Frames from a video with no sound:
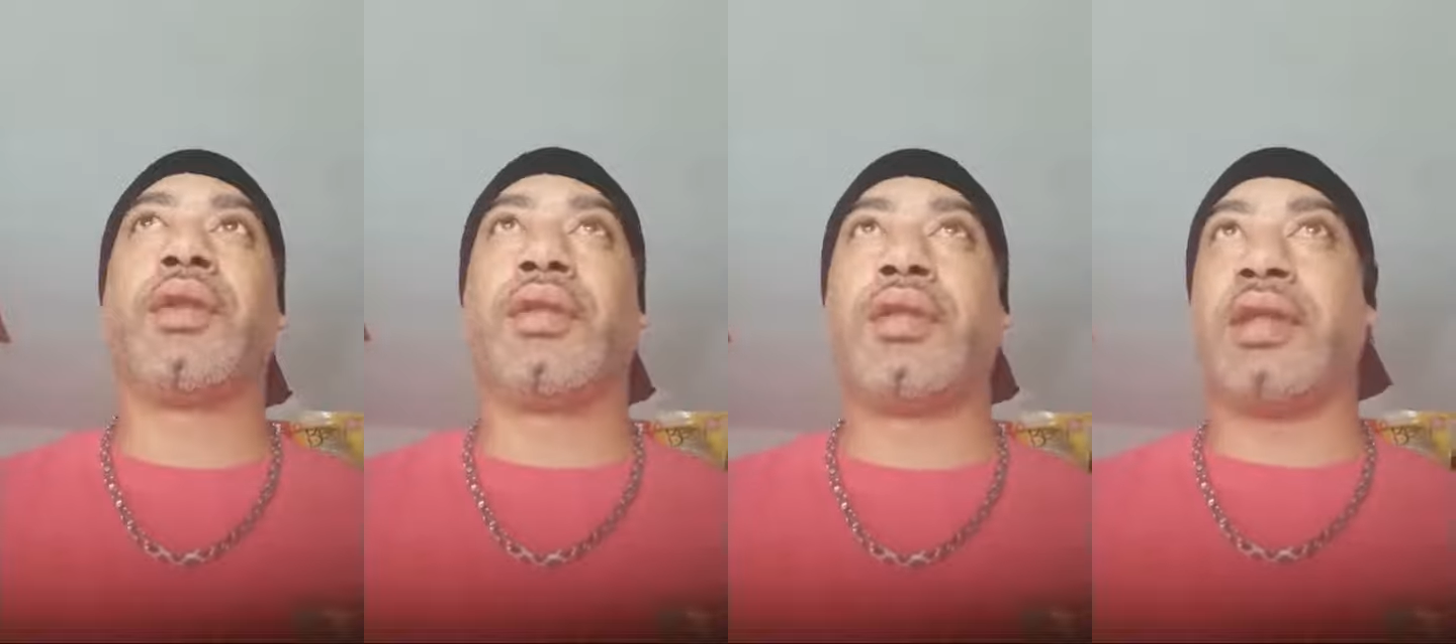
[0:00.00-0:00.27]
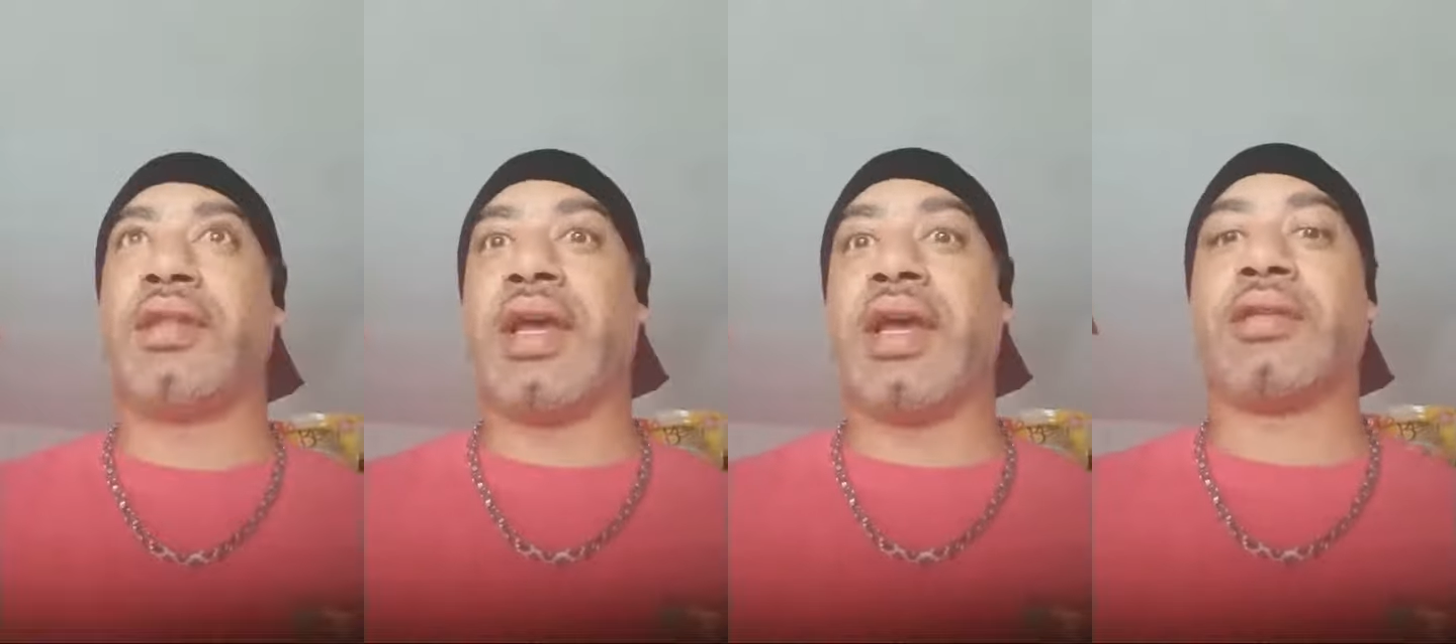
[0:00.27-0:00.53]

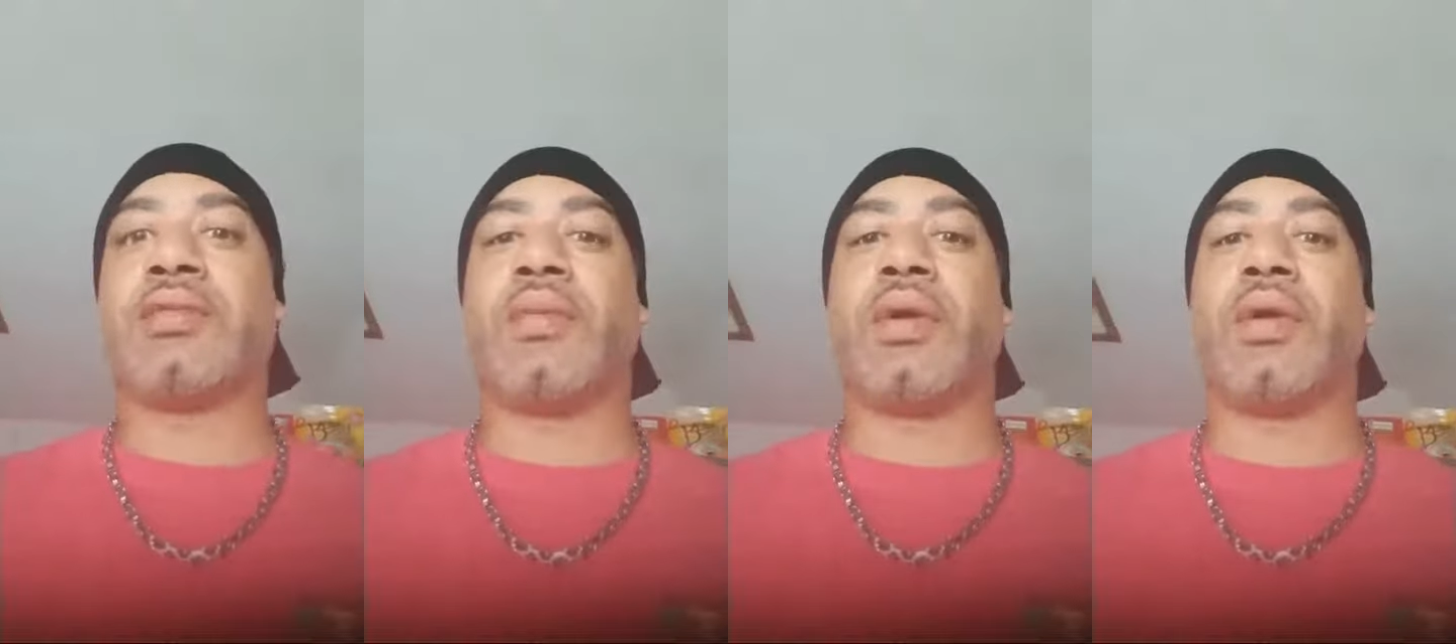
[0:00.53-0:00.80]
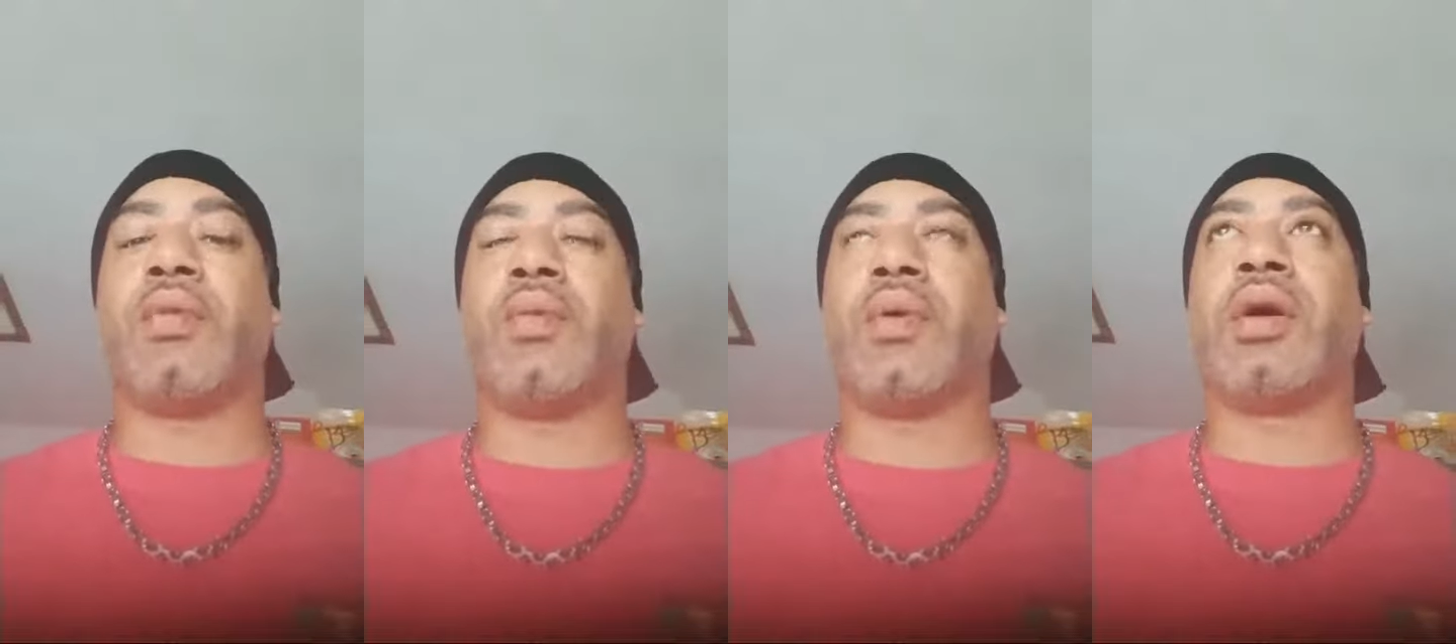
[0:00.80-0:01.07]
that's what
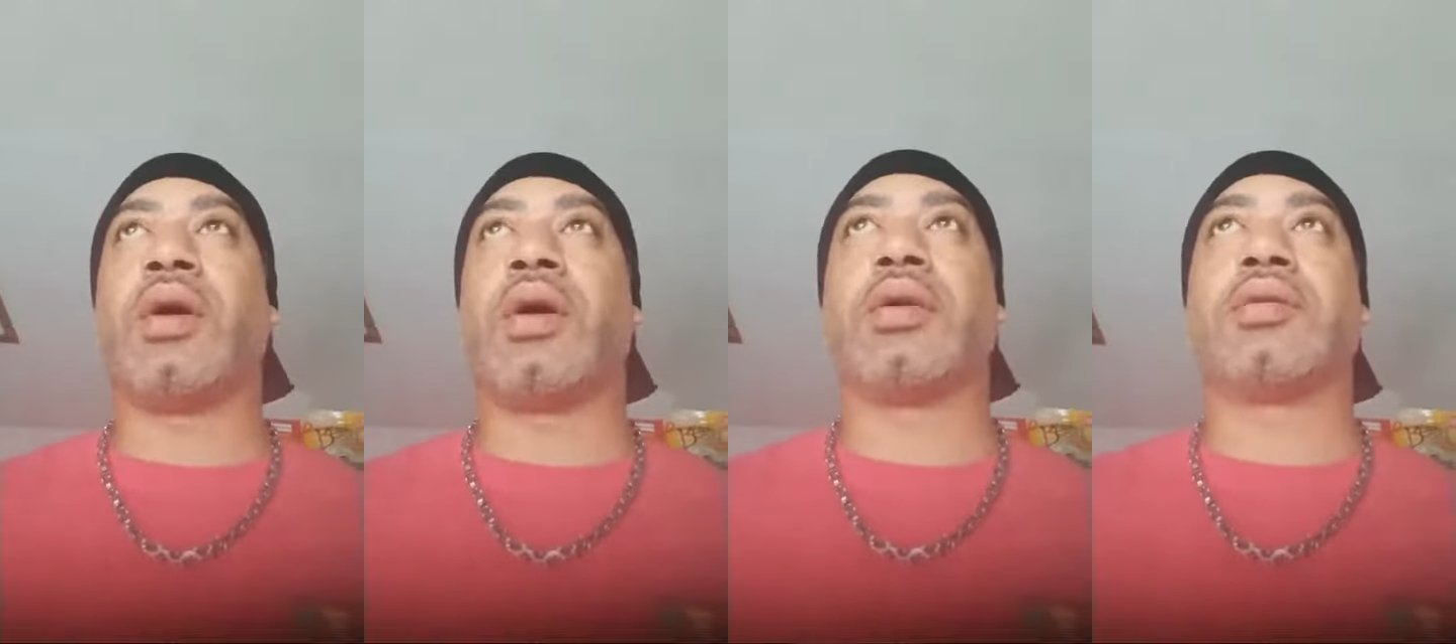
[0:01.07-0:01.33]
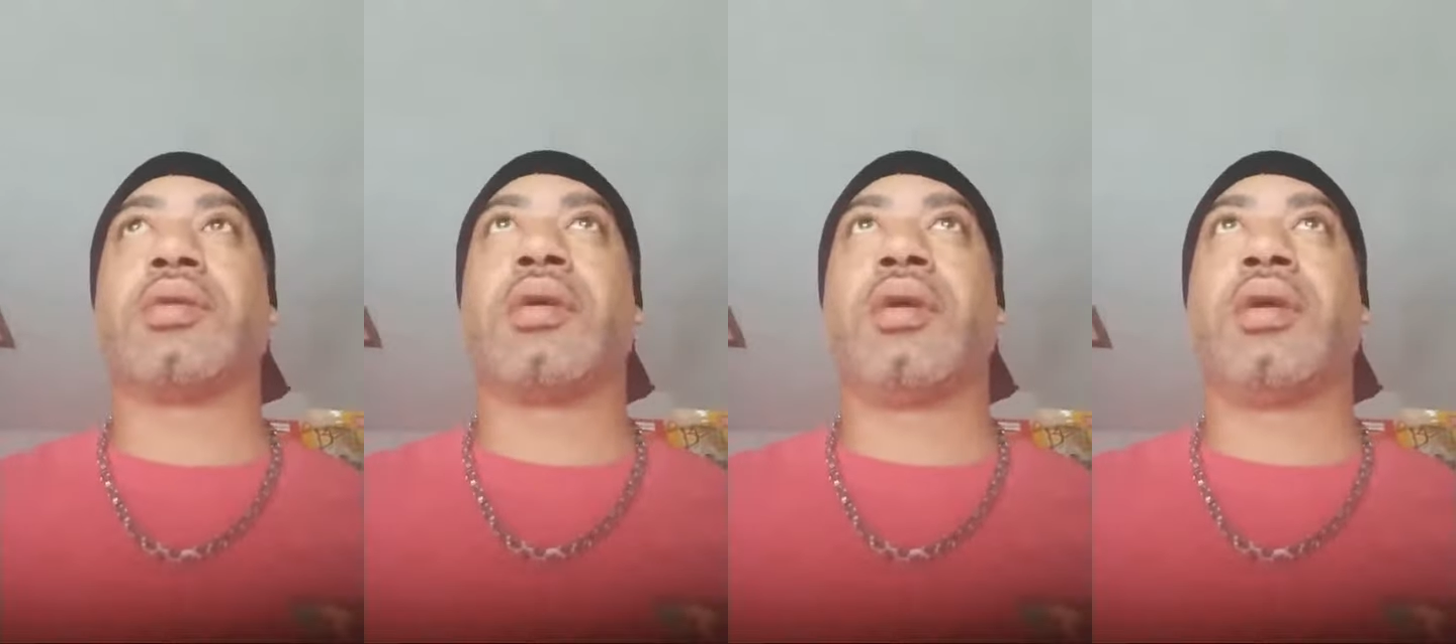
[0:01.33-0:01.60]
it
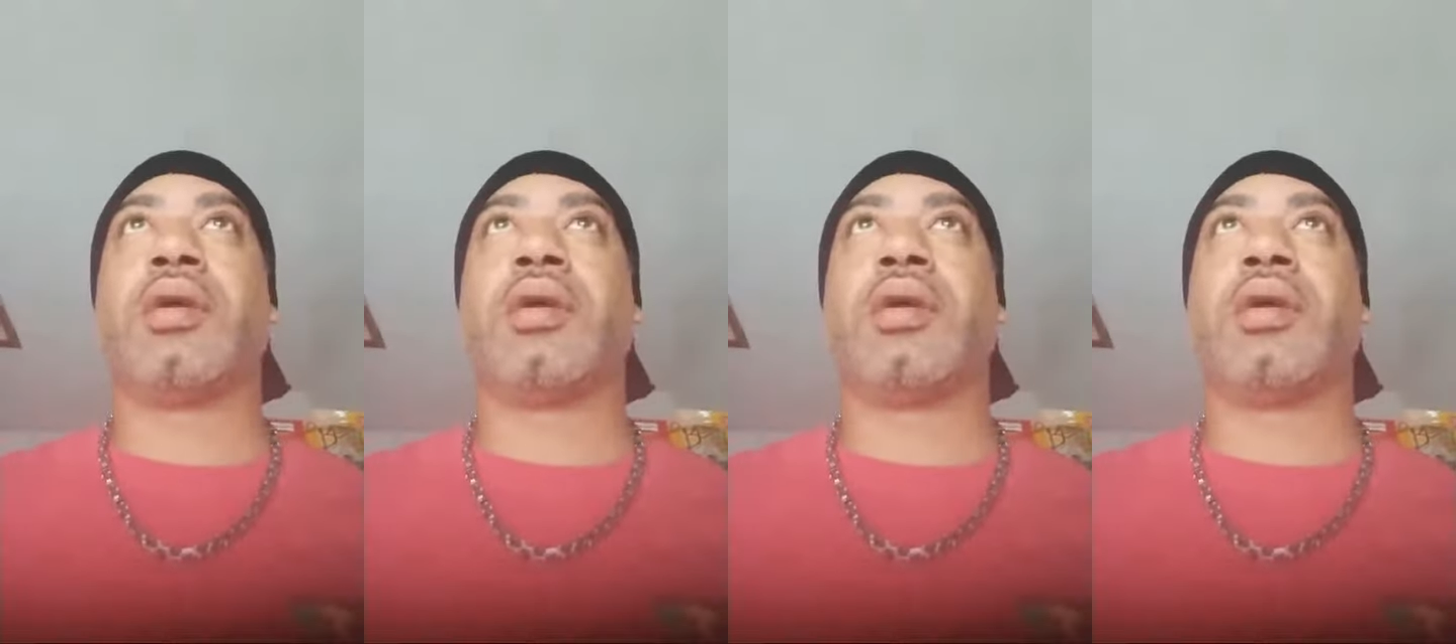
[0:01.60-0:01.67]
was.